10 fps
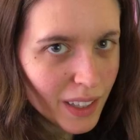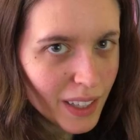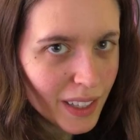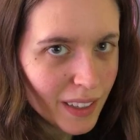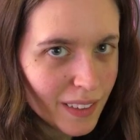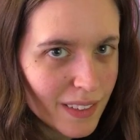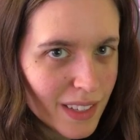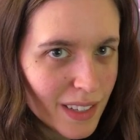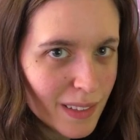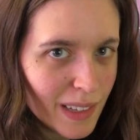And
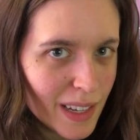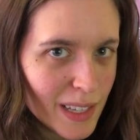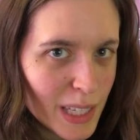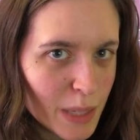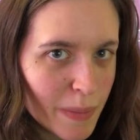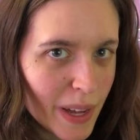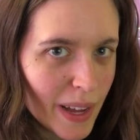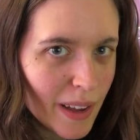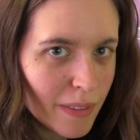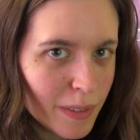he does
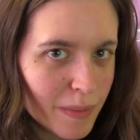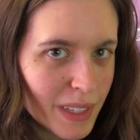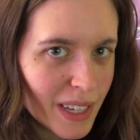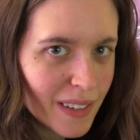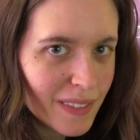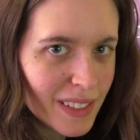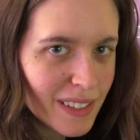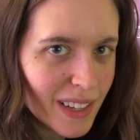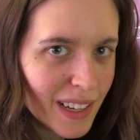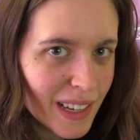smile from time to
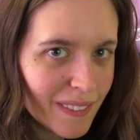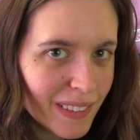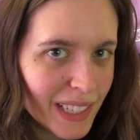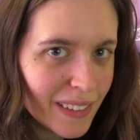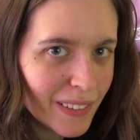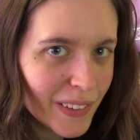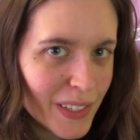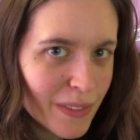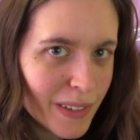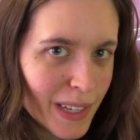time whenever
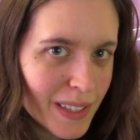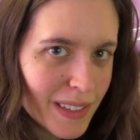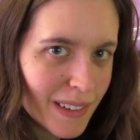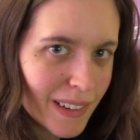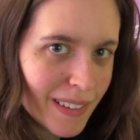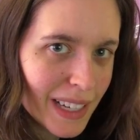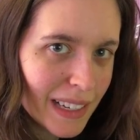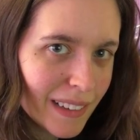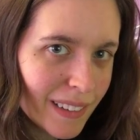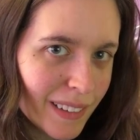his friends are
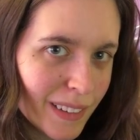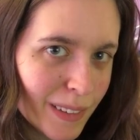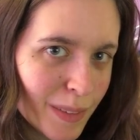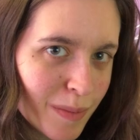around.